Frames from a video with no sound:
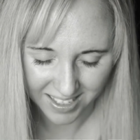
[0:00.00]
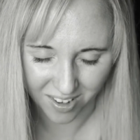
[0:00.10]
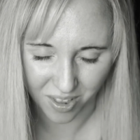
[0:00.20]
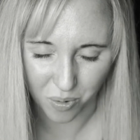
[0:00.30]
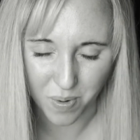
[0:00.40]

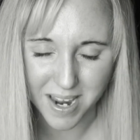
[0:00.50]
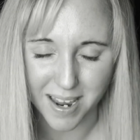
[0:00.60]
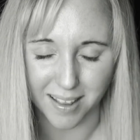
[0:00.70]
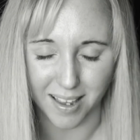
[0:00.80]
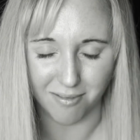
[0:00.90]
so that we
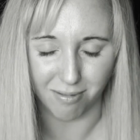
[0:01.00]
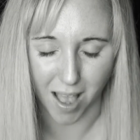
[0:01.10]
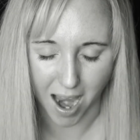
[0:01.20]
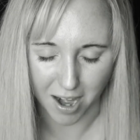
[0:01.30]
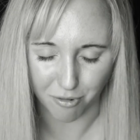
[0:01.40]
can live
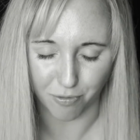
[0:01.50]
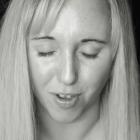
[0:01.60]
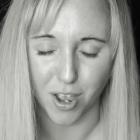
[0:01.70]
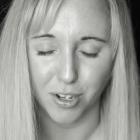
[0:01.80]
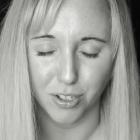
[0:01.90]
life
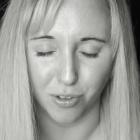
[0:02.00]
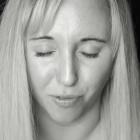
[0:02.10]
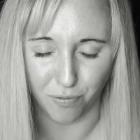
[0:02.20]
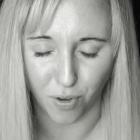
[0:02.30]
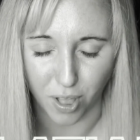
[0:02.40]
to the
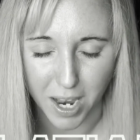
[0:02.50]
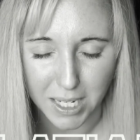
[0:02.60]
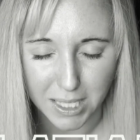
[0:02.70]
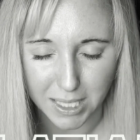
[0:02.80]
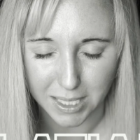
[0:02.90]
fullest.